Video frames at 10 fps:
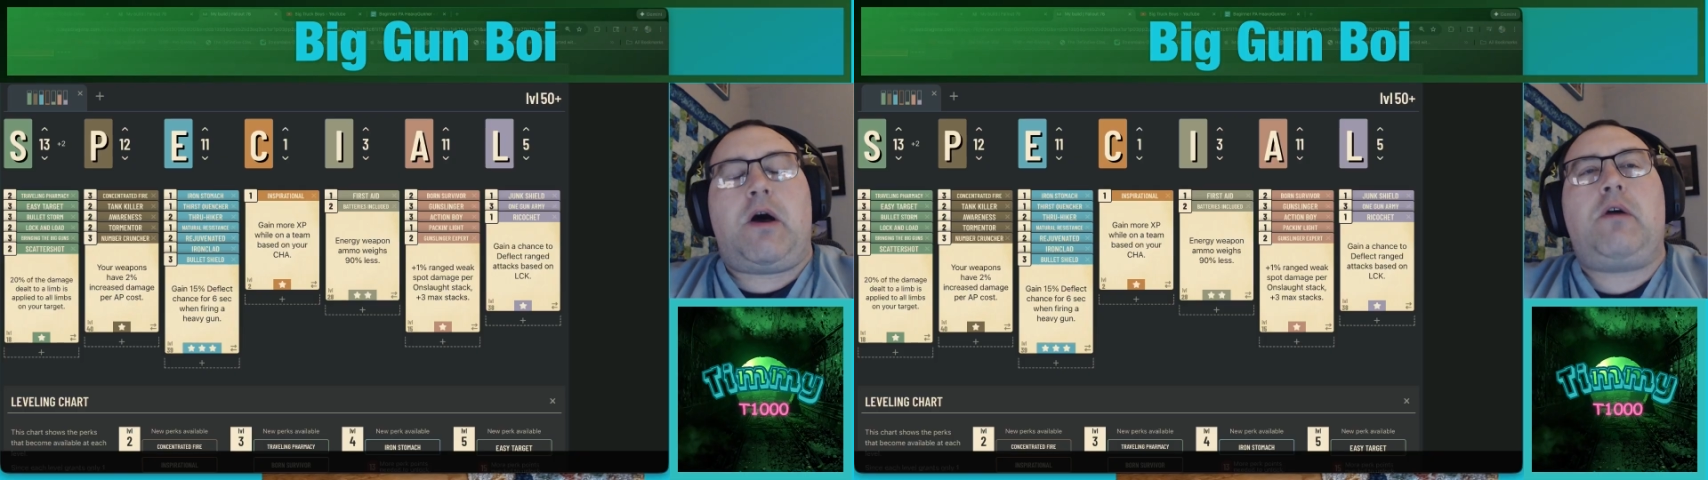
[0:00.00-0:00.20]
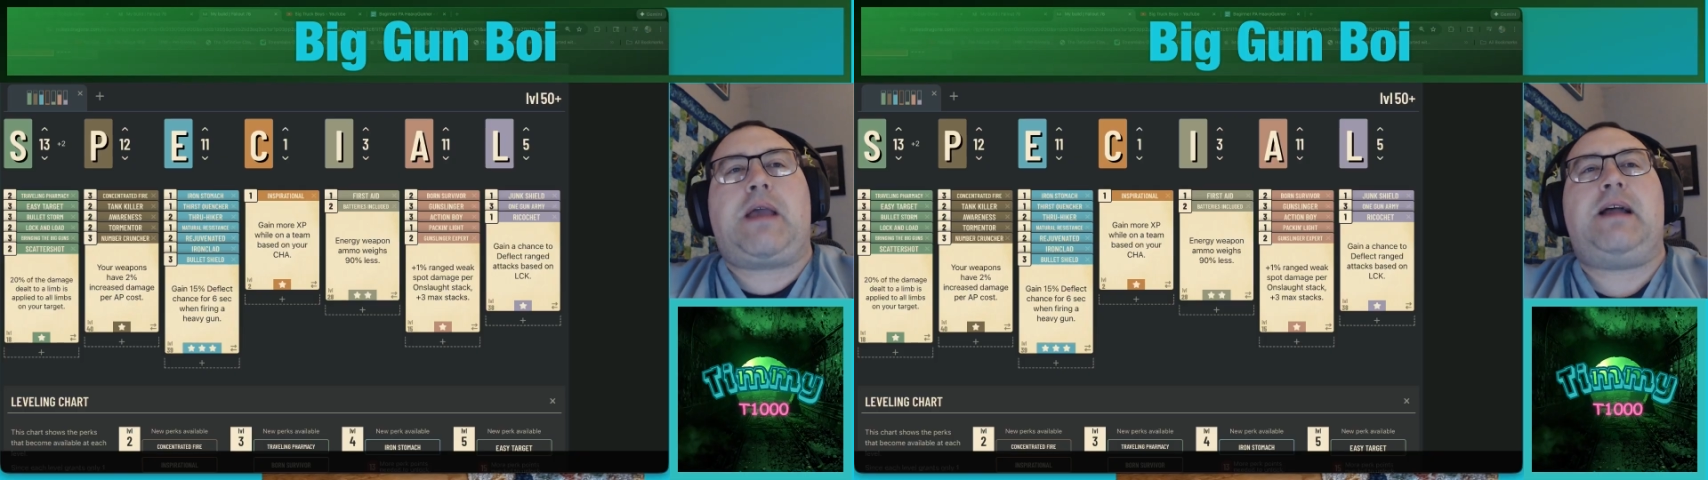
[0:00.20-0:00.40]

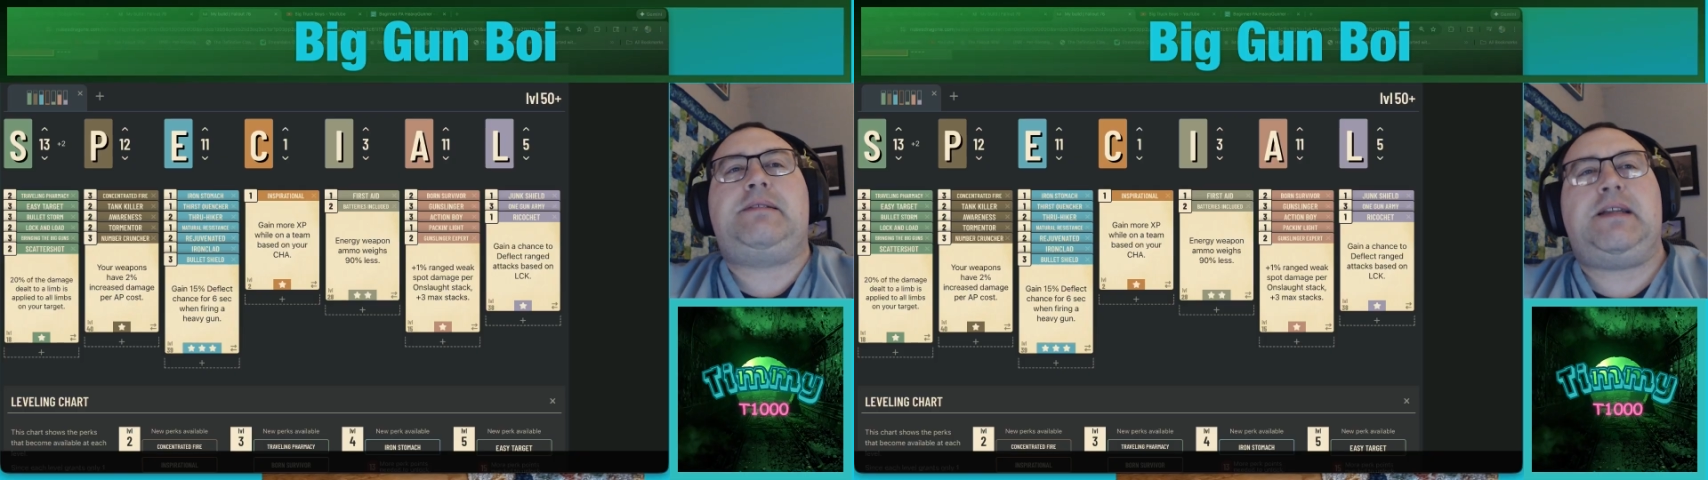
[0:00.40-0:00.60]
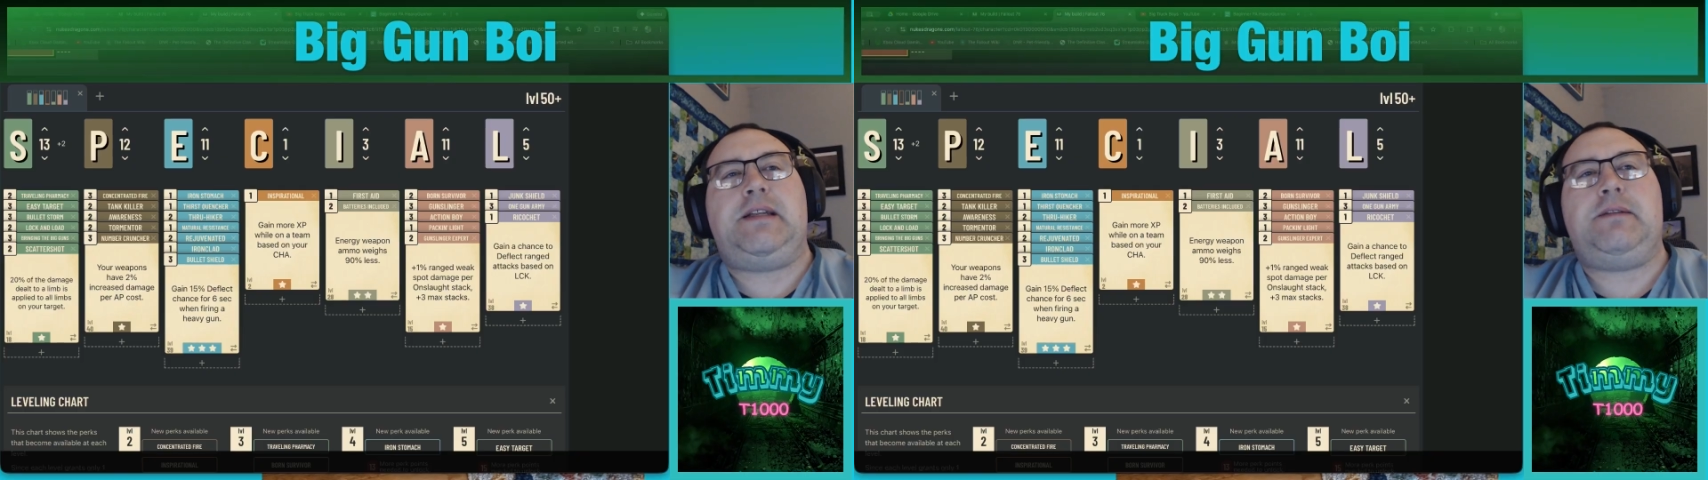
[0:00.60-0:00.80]
all
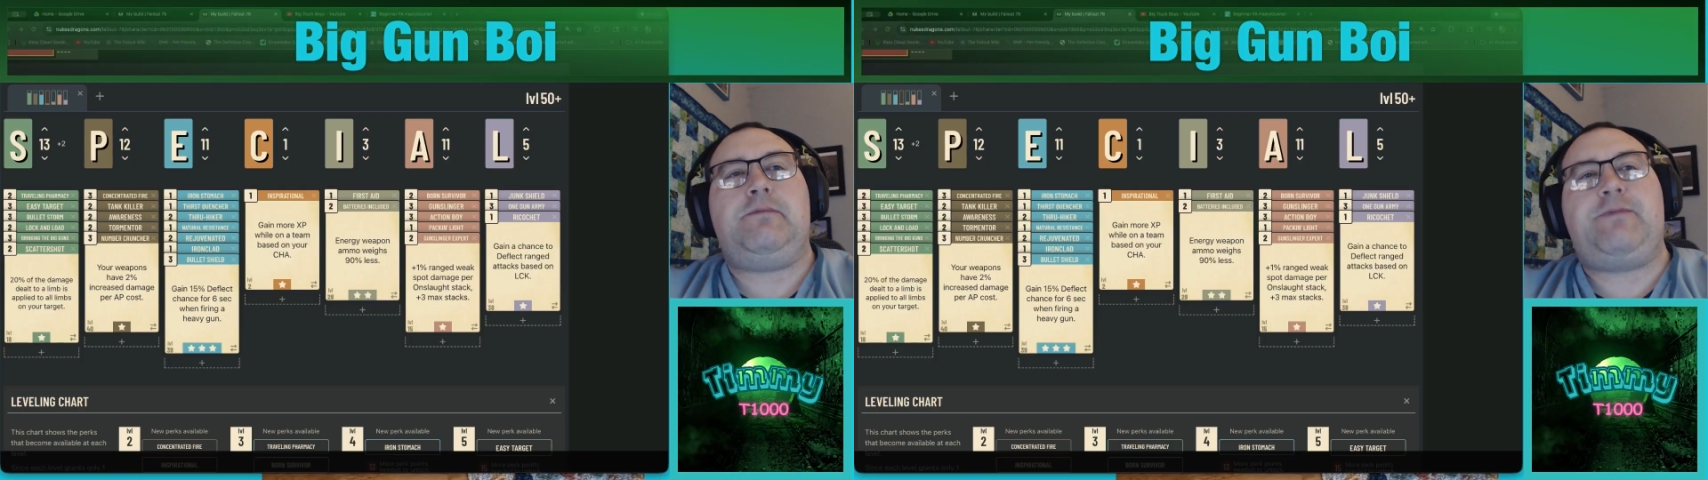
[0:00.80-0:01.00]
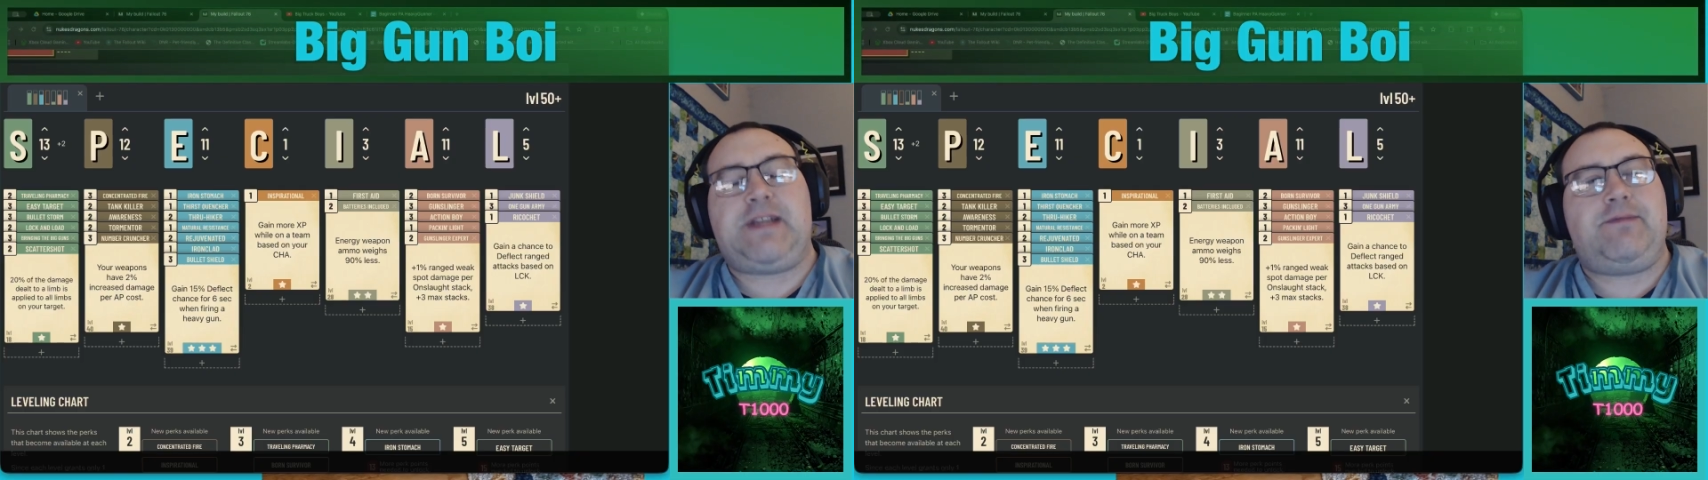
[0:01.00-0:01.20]
content
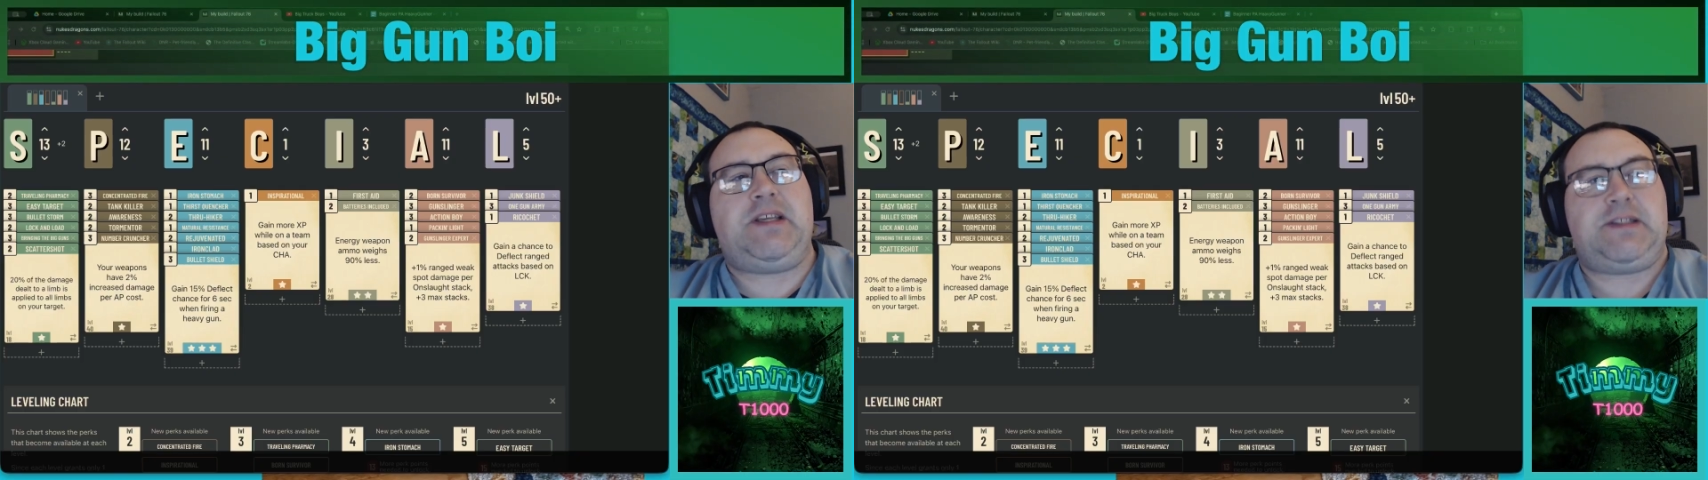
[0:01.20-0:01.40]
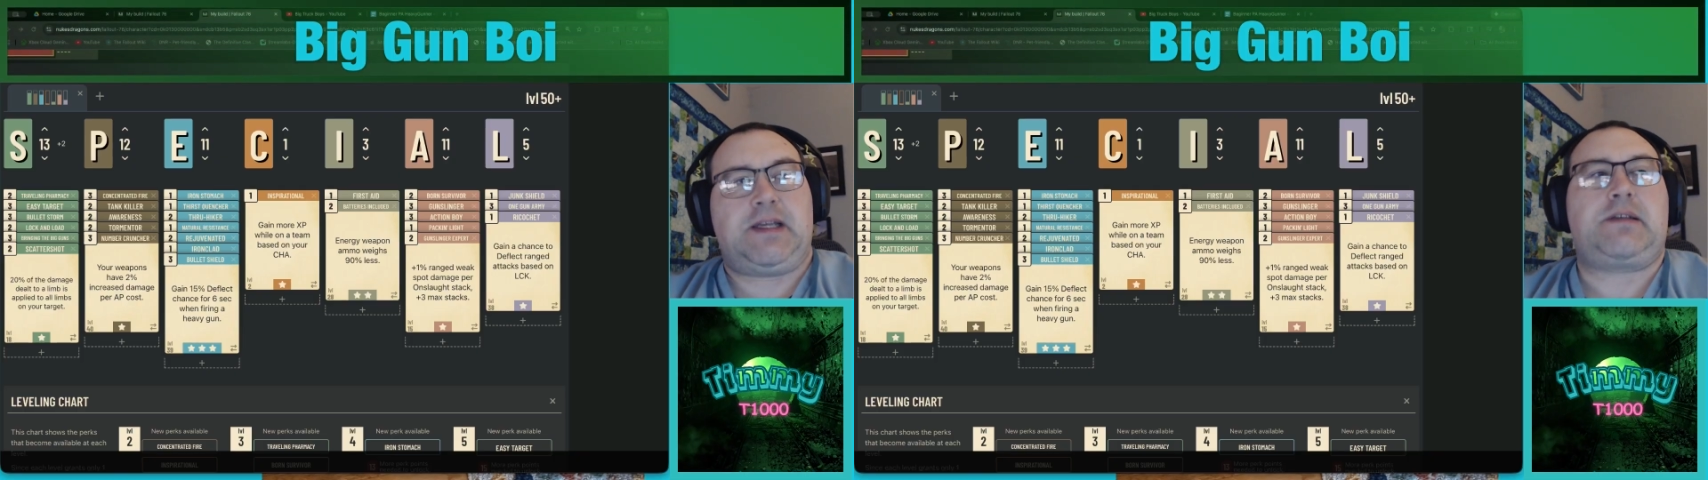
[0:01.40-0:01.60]
in
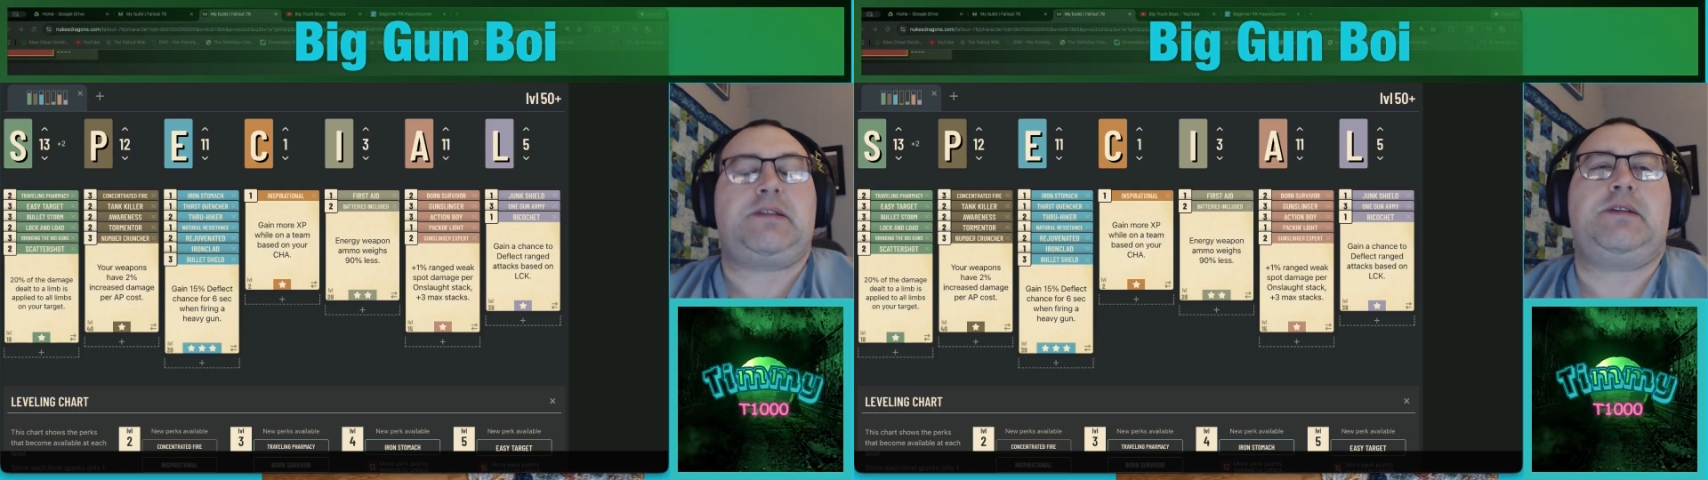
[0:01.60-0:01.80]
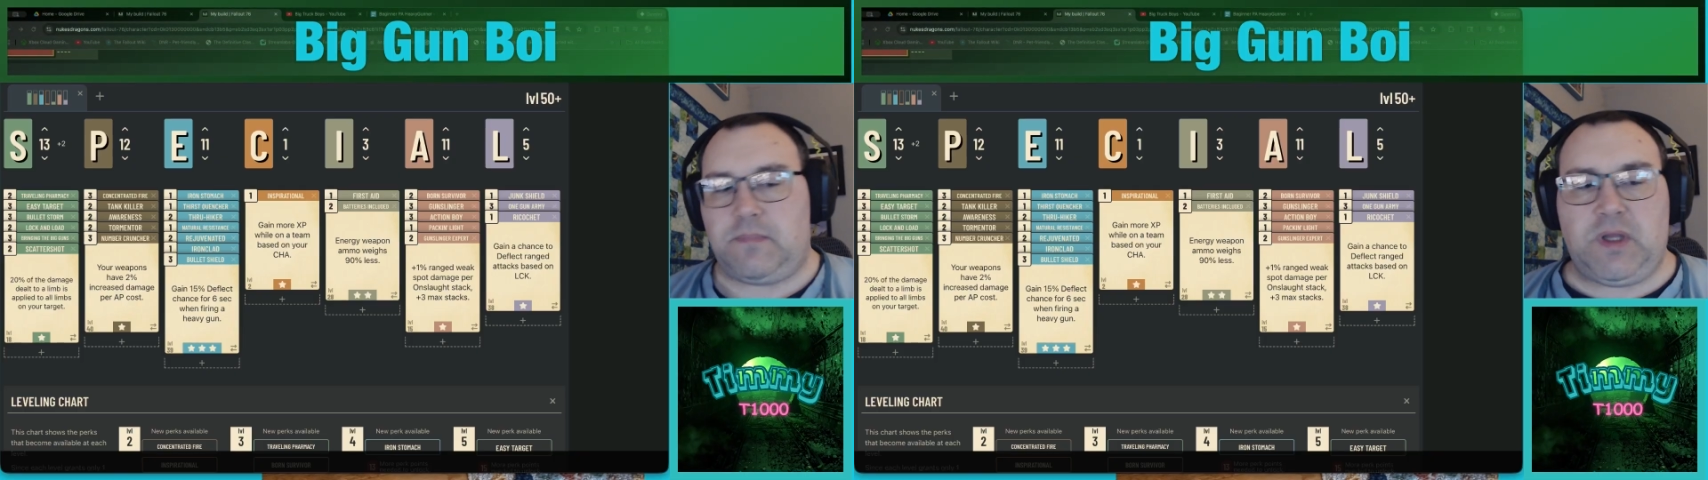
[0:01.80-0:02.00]
76.